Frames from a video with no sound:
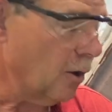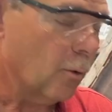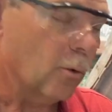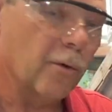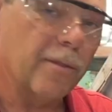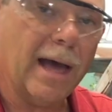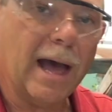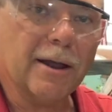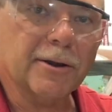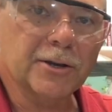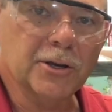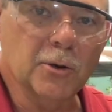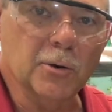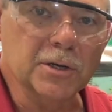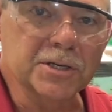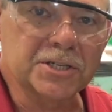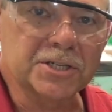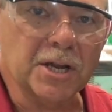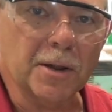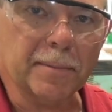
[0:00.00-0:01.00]
without
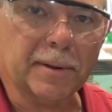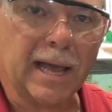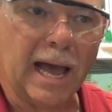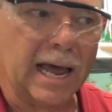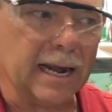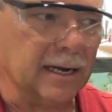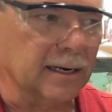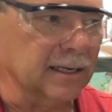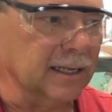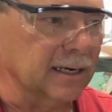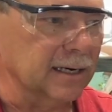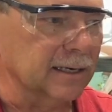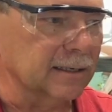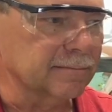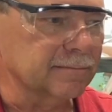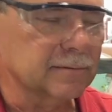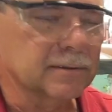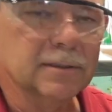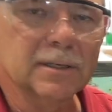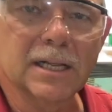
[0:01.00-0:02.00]
doing some kind of little
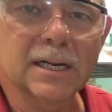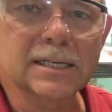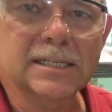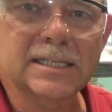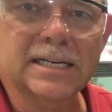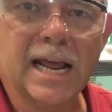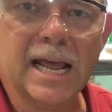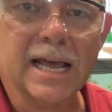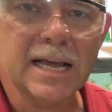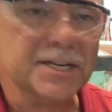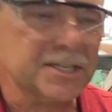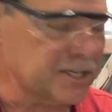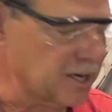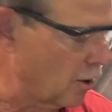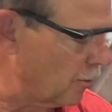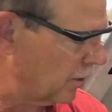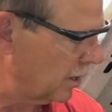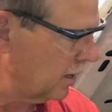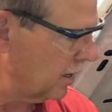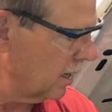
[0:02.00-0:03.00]
test
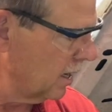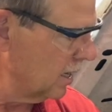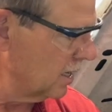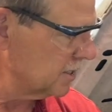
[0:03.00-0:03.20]
on it.